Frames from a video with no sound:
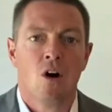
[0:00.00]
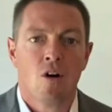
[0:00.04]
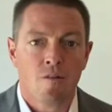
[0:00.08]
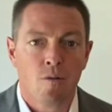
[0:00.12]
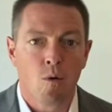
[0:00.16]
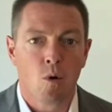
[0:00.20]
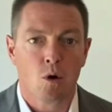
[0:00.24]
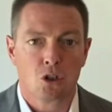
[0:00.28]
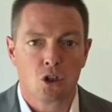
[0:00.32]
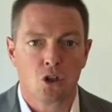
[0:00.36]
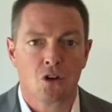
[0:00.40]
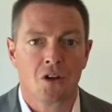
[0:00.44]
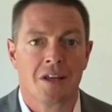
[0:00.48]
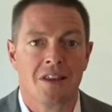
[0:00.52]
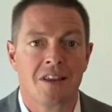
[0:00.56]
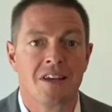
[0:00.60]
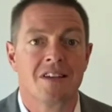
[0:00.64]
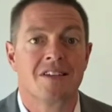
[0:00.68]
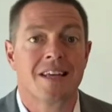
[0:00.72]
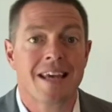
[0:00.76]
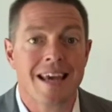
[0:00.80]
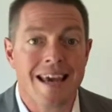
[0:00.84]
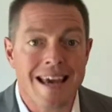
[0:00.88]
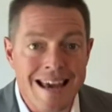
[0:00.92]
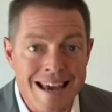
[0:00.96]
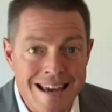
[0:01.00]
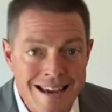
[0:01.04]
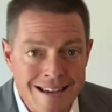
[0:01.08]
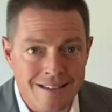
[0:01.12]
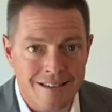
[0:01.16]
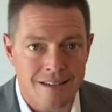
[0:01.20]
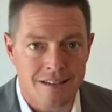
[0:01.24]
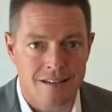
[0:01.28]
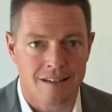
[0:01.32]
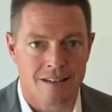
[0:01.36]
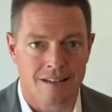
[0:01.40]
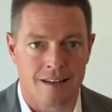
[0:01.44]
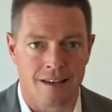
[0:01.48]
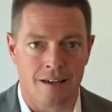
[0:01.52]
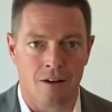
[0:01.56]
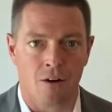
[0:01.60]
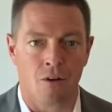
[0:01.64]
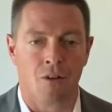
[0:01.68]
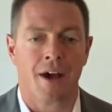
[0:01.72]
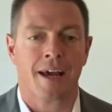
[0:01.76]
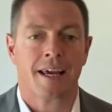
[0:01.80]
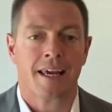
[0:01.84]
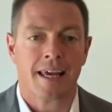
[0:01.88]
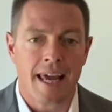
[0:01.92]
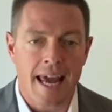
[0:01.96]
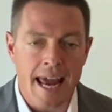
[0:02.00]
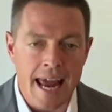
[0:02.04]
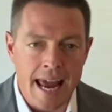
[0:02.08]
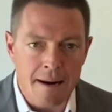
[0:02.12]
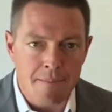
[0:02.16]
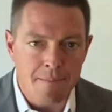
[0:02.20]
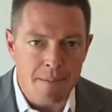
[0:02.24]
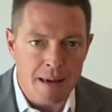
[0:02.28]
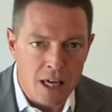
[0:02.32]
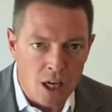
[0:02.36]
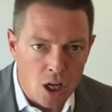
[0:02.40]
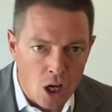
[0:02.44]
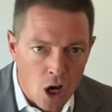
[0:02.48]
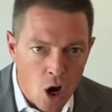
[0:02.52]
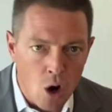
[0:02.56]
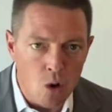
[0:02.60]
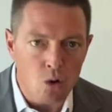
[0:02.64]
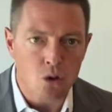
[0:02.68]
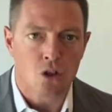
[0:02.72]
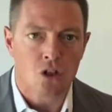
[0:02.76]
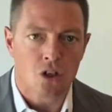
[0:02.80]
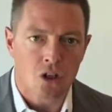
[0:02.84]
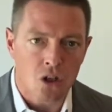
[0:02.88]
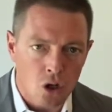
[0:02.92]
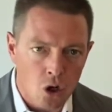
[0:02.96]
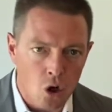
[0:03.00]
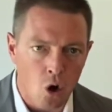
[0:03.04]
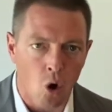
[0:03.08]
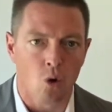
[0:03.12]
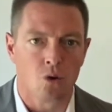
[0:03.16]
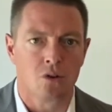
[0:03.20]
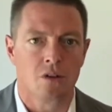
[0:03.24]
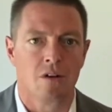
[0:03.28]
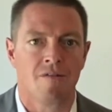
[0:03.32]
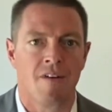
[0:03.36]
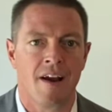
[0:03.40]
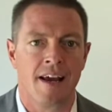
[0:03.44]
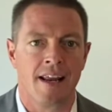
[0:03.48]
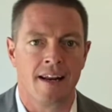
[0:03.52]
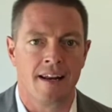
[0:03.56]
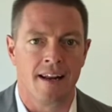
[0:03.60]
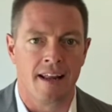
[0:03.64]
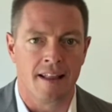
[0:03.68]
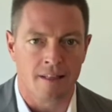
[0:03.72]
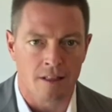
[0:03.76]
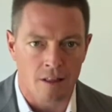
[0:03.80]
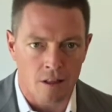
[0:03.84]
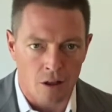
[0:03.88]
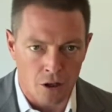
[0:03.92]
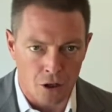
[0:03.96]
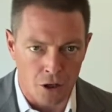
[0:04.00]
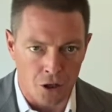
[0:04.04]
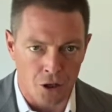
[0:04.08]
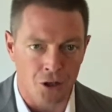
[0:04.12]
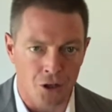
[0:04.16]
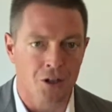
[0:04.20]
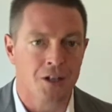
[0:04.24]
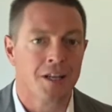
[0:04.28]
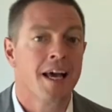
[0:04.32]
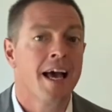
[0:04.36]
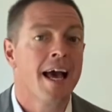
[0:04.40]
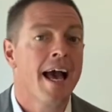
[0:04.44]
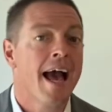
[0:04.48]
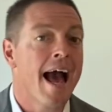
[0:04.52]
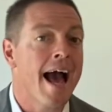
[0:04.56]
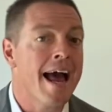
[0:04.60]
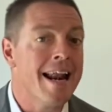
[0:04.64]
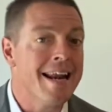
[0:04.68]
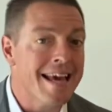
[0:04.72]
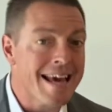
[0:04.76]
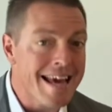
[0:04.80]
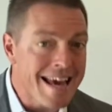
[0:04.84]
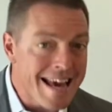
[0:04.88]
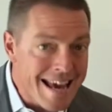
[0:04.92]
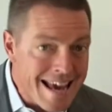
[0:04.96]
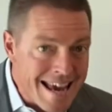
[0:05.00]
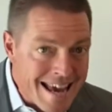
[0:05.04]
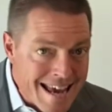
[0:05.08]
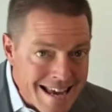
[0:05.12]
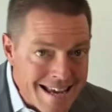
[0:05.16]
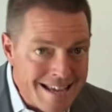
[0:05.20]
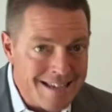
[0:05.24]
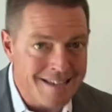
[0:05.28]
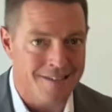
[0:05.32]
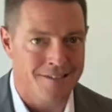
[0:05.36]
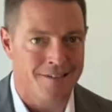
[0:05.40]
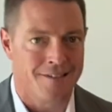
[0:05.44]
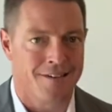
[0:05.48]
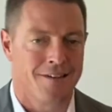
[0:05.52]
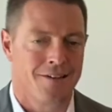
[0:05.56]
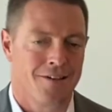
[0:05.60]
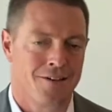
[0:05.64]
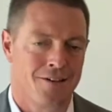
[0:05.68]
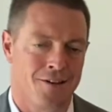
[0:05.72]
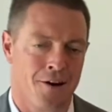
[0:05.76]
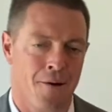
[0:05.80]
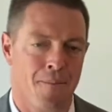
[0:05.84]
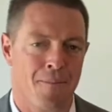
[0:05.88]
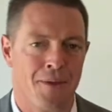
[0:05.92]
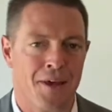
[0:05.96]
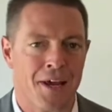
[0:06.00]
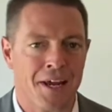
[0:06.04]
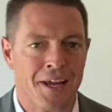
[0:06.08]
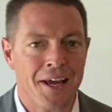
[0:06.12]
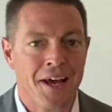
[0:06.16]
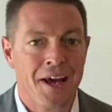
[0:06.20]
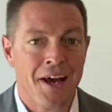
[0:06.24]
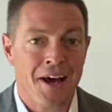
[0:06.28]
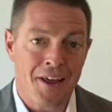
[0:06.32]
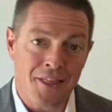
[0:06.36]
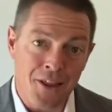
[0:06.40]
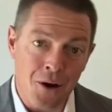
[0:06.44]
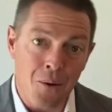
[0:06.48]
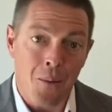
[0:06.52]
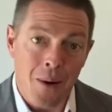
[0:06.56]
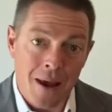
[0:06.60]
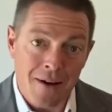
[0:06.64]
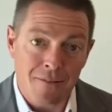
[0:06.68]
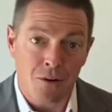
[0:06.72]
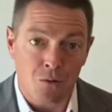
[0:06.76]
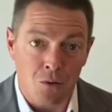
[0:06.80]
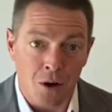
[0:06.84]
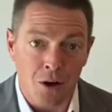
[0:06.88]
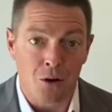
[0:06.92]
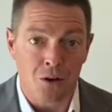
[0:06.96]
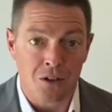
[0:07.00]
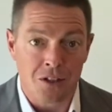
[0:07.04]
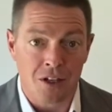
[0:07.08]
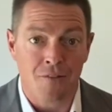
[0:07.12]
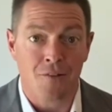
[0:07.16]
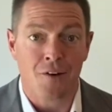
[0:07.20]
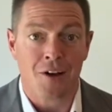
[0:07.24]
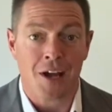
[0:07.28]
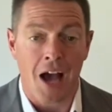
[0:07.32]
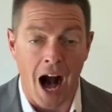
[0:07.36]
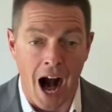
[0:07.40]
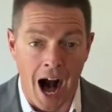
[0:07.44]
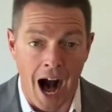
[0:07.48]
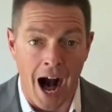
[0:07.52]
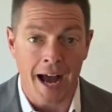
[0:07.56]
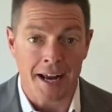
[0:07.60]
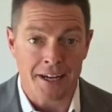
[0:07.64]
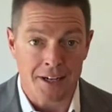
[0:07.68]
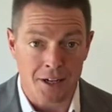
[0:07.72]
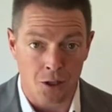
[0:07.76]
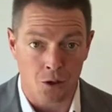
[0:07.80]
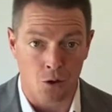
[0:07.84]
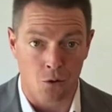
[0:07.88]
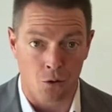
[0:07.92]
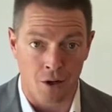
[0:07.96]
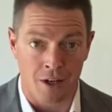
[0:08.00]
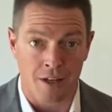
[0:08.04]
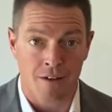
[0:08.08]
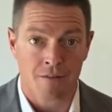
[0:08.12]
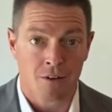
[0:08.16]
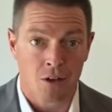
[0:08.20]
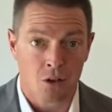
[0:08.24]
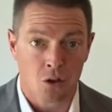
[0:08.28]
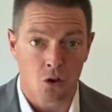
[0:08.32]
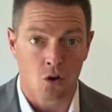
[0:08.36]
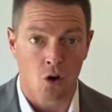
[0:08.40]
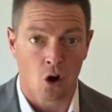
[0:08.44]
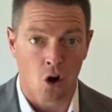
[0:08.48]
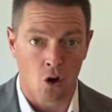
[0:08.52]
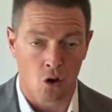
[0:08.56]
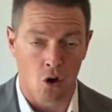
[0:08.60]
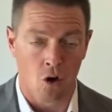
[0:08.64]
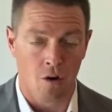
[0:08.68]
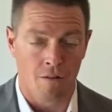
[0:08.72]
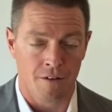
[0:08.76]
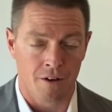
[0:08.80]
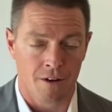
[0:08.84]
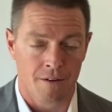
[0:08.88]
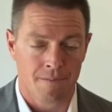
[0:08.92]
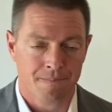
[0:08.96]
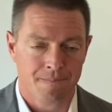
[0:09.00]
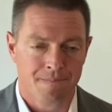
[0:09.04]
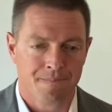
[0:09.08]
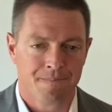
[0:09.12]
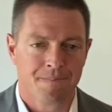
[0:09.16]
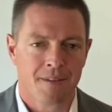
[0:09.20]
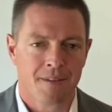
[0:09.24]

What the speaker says: Fortunately, this is a skill that can be coached, cultivated, and learned, and is something that we have a relatively high degree of control over.